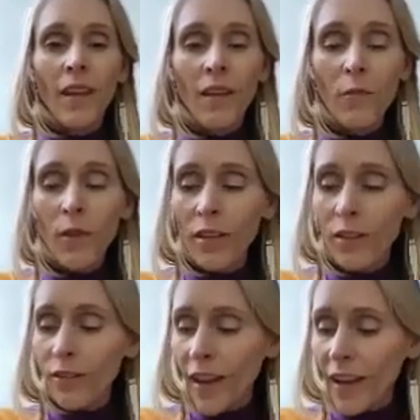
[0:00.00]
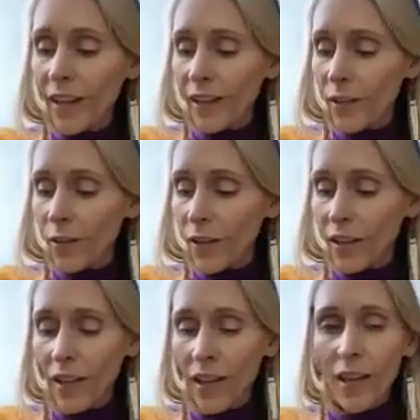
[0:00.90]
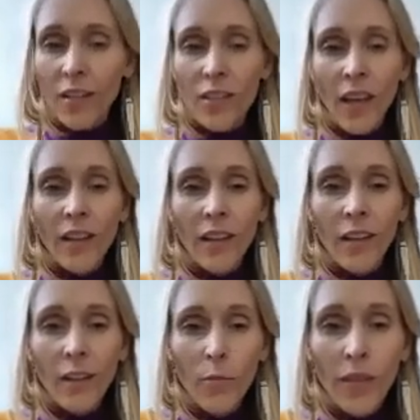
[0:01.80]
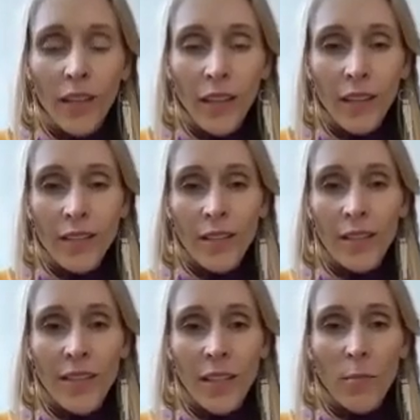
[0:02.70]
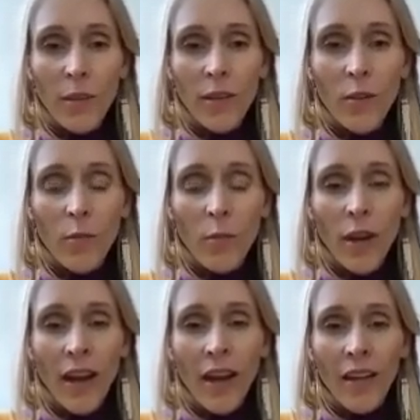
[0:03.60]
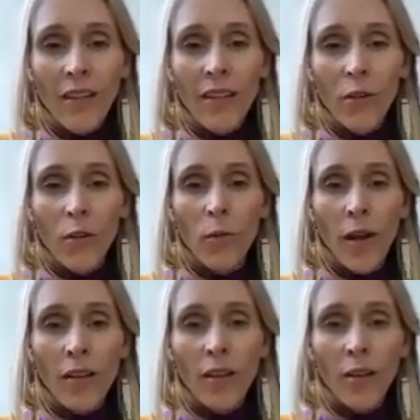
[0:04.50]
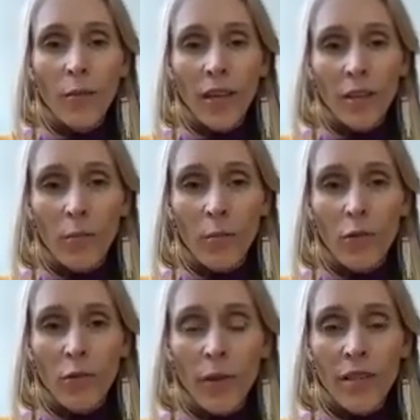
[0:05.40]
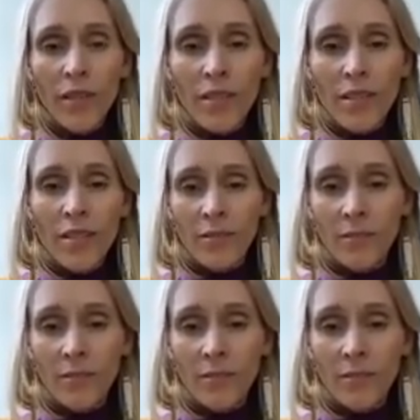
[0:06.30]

When you're ready, you can gently begin to deepen the breath or welcome in movements.